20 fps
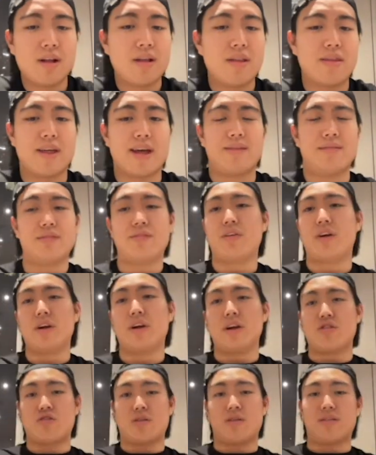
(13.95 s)
They have a very
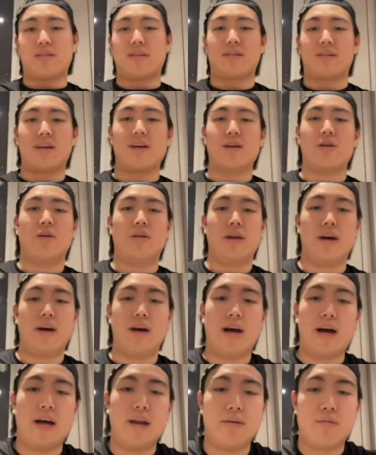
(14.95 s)
interesting take on it,
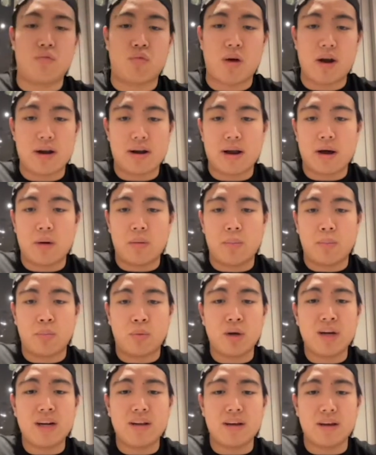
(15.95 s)
and right now
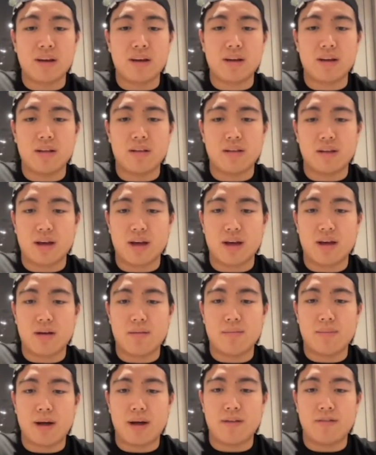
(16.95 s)
breeding in the
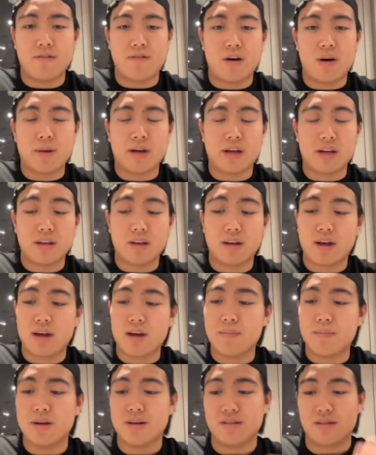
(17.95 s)
game and farming in the
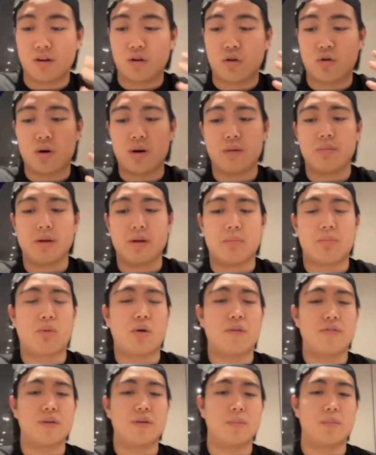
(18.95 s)
game is incredibly
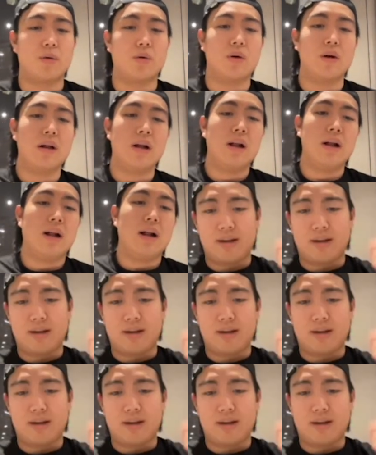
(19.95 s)
profitable.